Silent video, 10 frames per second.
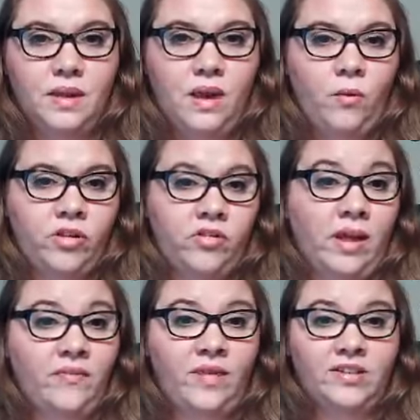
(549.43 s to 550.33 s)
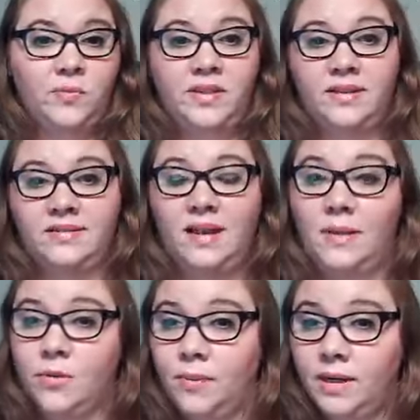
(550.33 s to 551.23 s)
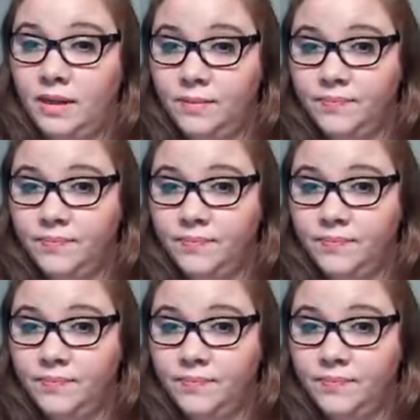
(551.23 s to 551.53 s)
And whether that investment is time or money,